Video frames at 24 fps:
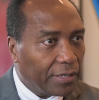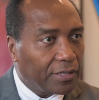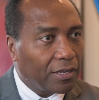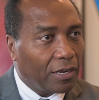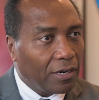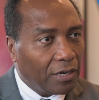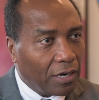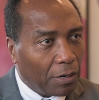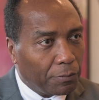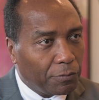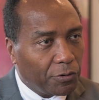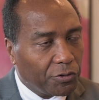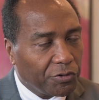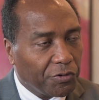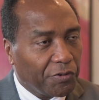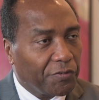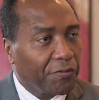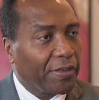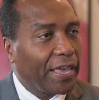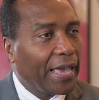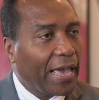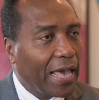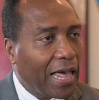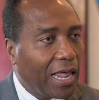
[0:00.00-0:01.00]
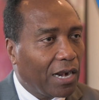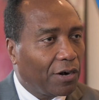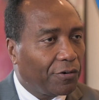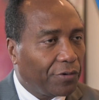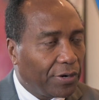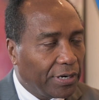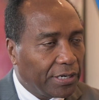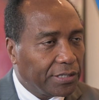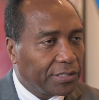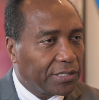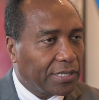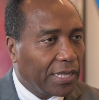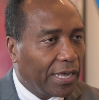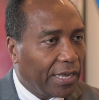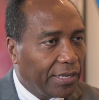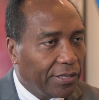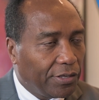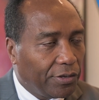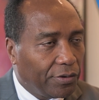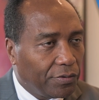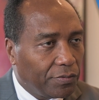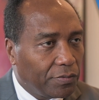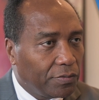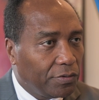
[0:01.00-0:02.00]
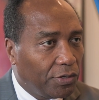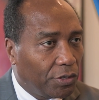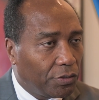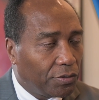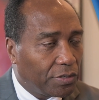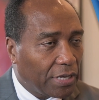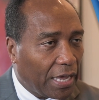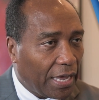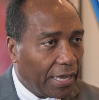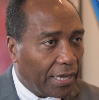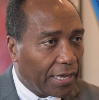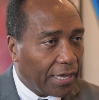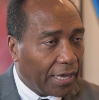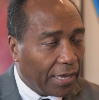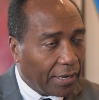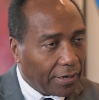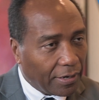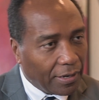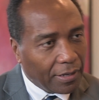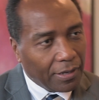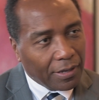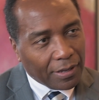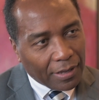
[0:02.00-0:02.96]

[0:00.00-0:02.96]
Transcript: the numbers of calories that you take in,